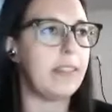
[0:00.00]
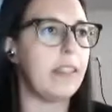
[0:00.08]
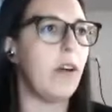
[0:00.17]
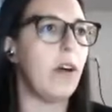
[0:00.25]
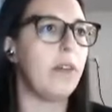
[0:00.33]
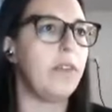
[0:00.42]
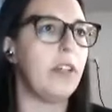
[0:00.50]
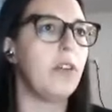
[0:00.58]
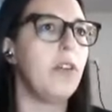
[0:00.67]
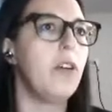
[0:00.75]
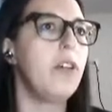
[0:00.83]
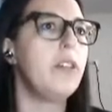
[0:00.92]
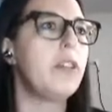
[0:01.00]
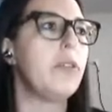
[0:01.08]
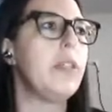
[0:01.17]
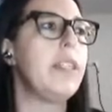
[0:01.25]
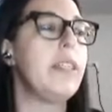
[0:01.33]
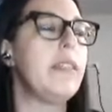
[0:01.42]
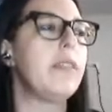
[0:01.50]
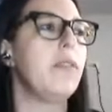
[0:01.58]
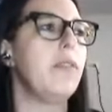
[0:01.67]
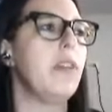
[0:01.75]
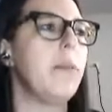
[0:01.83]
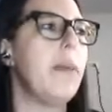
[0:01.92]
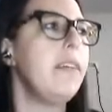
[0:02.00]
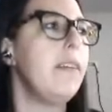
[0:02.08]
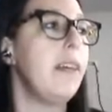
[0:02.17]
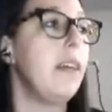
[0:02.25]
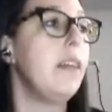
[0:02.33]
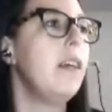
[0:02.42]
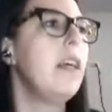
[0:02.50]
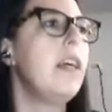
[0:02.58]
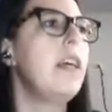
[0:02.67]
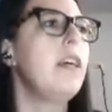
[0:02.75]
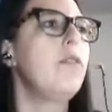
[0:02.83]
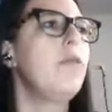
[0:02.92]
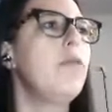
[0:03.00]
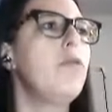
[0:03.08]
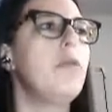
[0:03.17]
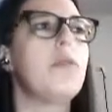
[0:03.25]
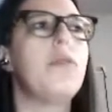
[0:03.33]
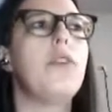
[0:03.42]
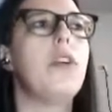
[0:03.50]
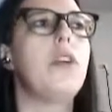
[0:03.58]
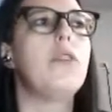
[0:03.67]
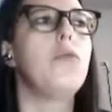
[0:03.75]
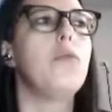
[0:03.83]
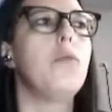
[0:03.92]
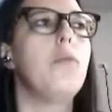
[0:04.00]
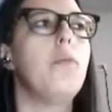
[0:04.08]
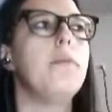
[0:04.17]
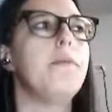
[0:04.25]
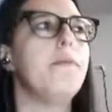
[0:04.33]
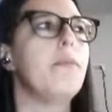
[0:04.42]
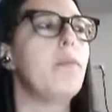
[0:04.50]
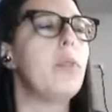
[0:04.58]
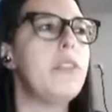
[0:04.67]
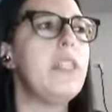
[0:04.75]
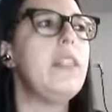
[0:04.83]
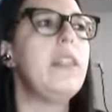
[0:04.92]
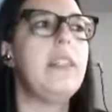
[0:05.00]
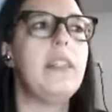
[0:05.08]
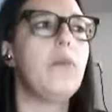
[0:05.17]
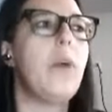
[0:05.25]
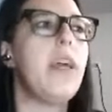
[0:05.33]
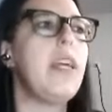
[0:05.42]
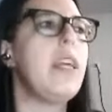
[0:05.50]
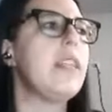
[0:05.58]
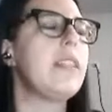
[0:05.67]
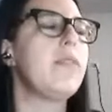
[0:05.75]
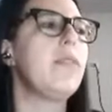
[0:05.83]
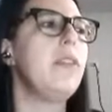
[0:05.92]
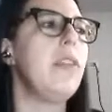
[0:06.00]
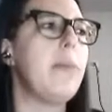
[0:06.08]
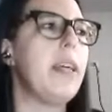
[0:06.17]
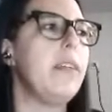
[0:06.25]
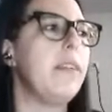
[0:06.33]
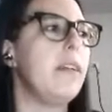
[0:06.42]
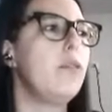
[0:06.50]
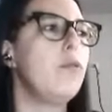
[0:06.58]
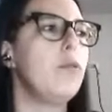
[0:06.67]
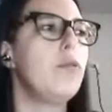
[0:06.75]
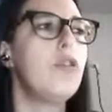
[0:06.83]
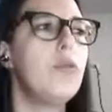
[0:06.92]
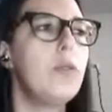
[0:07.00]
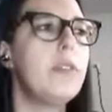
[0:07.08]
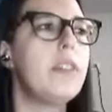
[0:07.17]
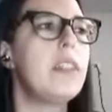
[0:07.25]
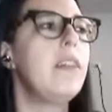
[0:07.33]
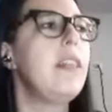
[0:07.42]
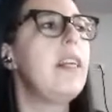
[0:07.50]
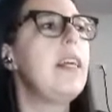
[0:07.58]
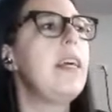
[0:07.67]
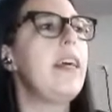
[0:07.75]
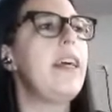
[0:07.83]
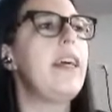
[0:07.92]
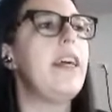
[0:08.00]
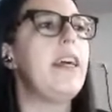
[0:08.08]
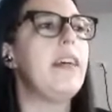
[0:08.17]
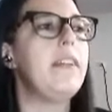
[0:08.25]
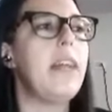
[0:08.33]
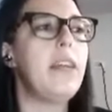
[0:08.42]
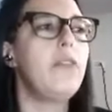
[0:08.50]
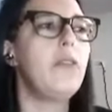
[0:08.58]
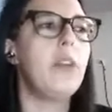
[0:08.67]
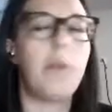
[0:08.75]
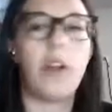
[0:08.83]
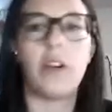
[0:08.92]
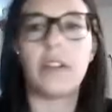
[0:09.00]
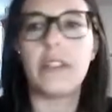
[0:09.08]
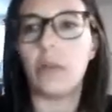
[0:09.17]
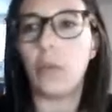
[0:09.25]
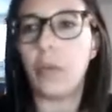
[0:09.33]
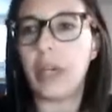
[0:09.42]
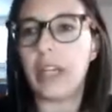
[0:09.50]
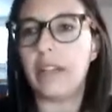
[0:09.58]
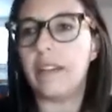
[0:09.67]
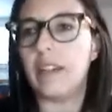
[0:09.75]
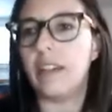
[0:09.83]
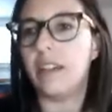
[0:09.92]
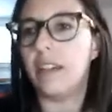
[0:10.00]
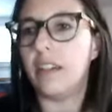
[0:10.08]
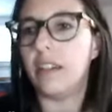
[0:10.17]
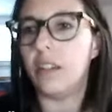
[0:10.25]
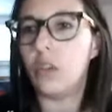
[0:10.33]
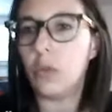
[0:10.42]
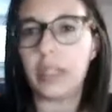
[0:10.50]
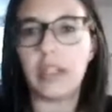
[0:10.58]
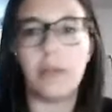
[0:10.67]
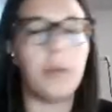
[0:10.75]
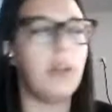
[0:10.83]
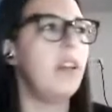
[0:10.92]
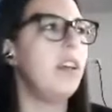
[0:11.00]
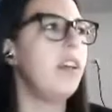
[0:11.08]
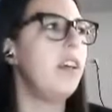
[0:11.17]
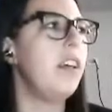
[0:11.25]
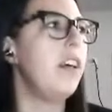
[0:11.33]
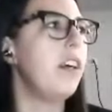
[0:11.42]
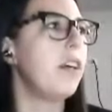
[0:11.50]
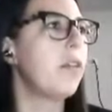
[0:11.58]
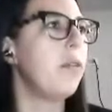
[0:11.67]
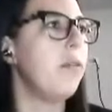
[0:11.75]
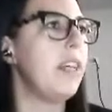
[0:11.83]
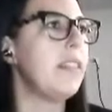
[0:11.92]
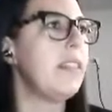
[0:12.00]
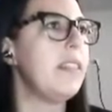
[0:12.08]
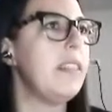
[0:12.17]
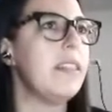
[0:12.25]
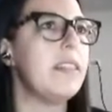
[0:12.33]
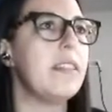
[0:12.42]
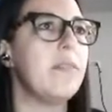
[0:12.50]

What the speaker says: of the core. So it is fundamental to choose to proceed in this way is fundamental to choose natural blocks with suitable convexities.